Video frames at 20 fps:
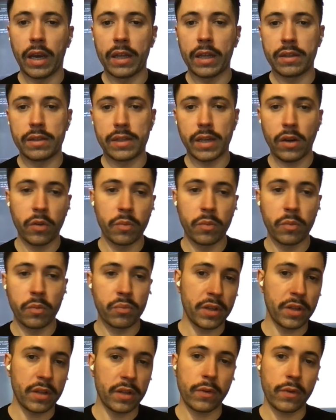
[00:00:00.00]
the second prompt
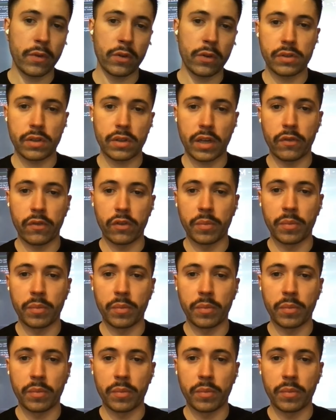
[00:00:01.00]
that we'll also have will